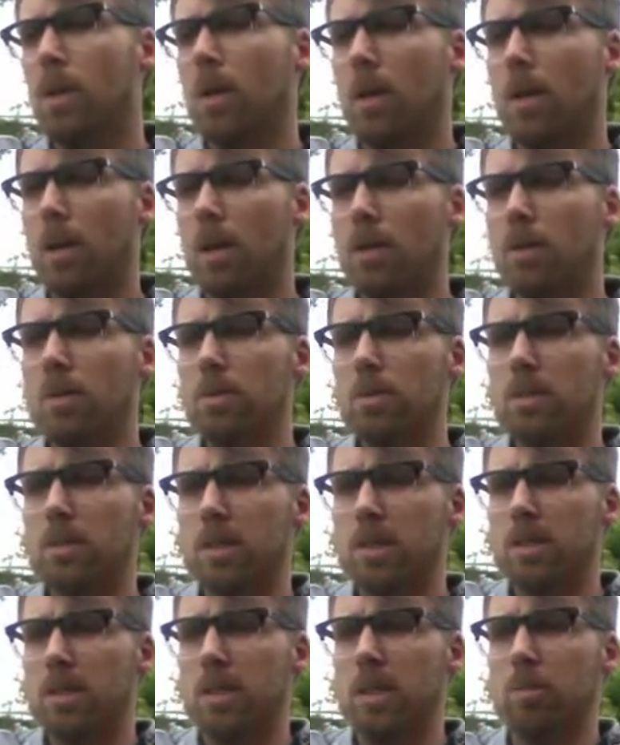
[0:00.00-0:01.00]
Article
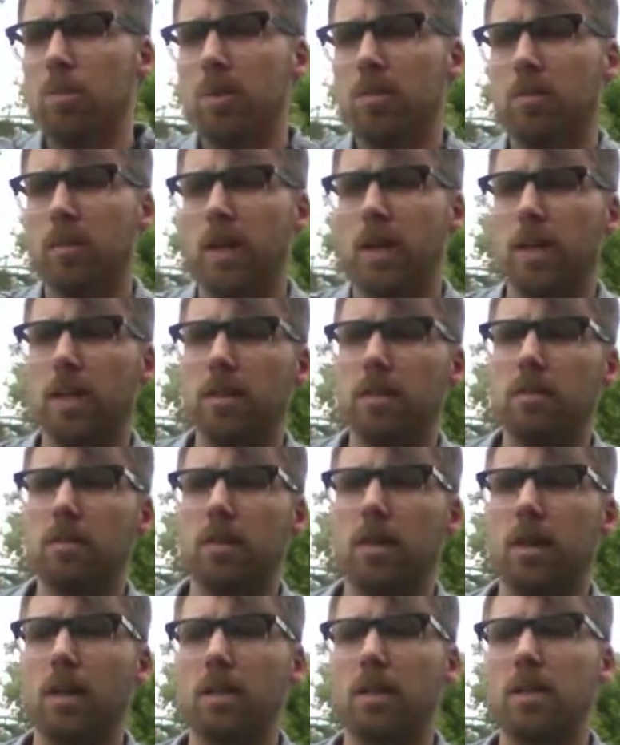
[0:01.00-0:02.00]
16
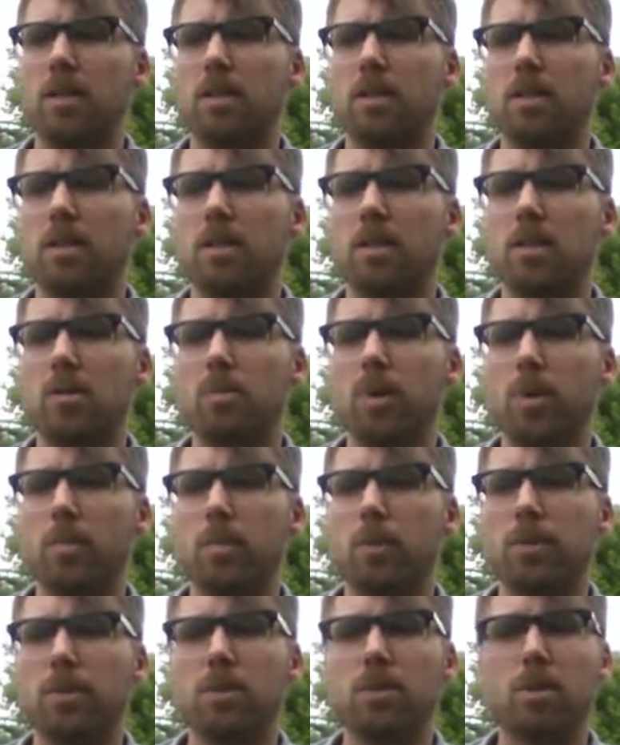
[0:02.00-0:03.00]
provides that Indigenous
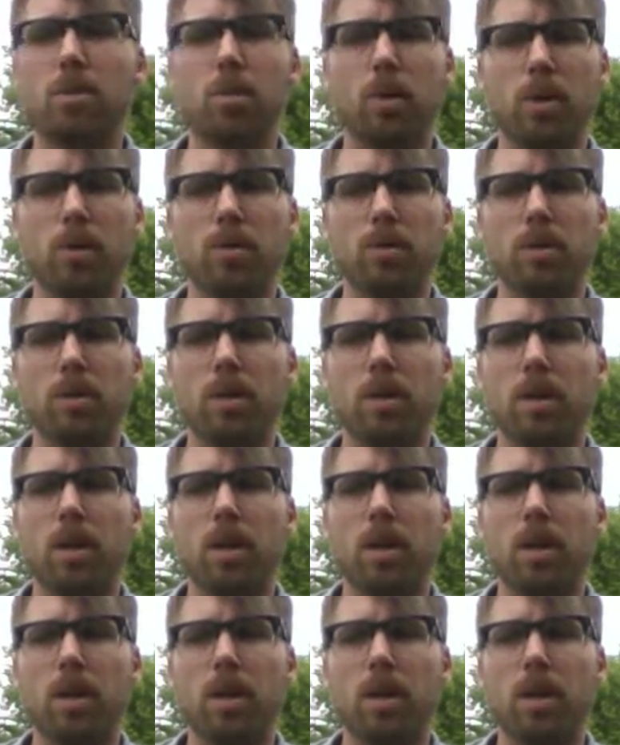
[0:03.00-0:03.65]
peoples, quote,